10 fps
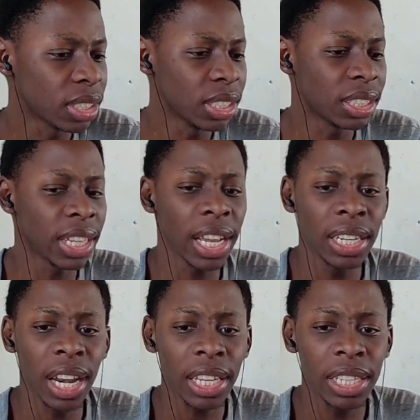
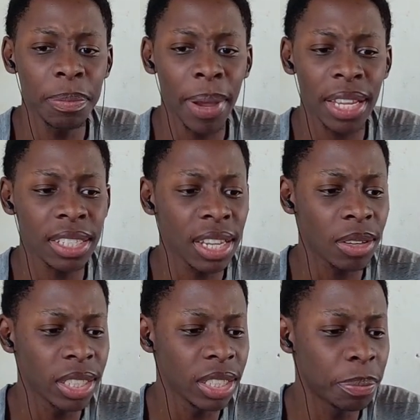Then like he passes
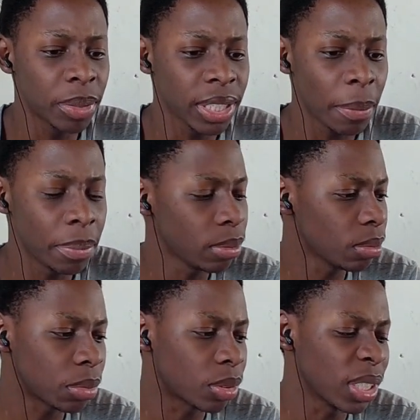out, then they put that
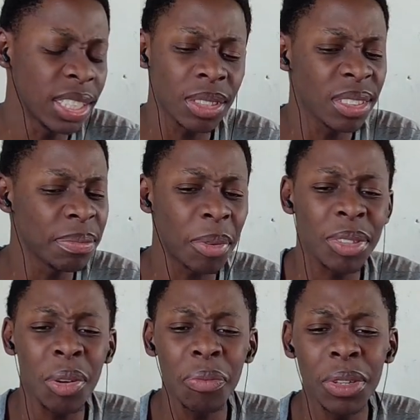bro. It's bro.
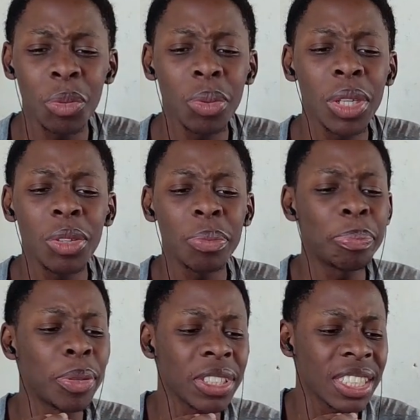It's gonna feel weird
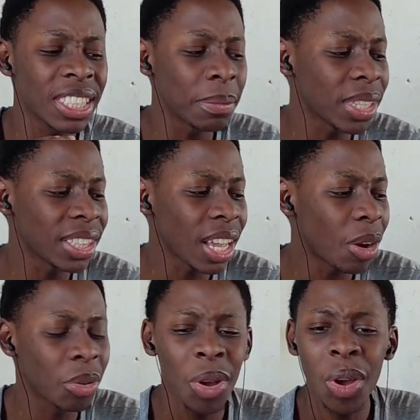pushing something
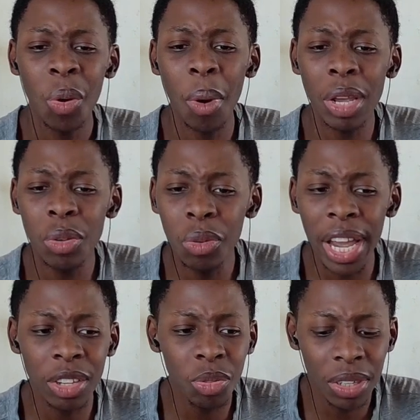down Why you
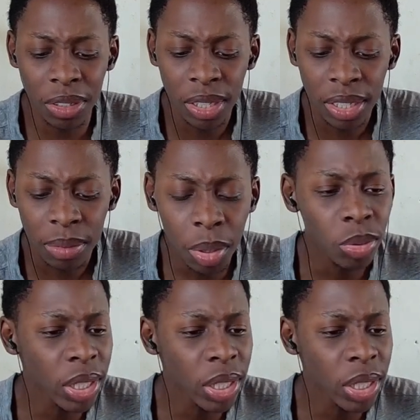actually bro.